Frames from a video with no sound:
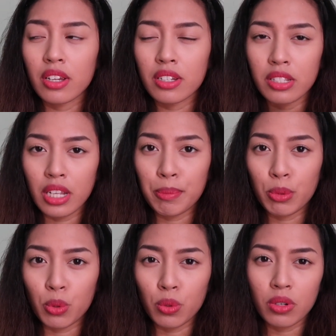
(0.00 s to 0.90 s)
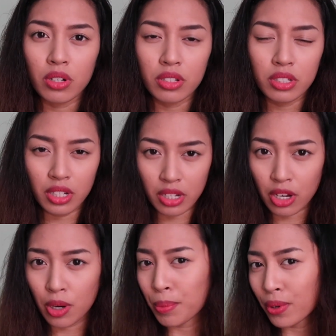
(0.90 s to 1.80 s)
a staple
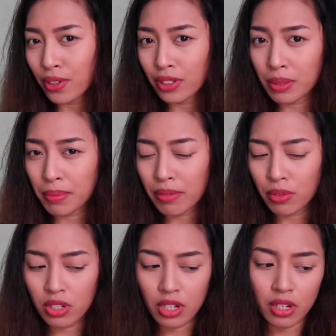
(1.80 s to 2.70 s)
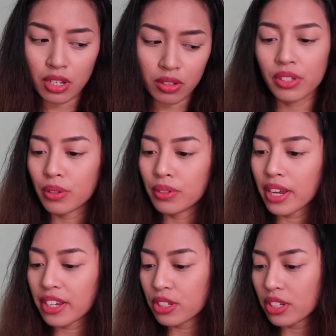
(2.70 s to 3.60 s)
skincare product in my routine now. So
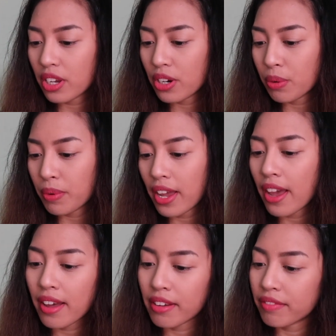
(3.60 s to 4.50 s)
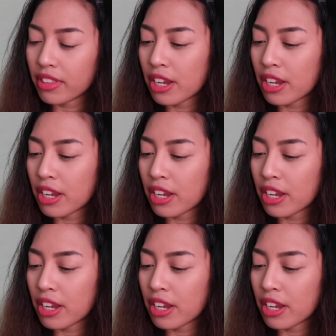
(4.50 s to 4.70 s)
next here we have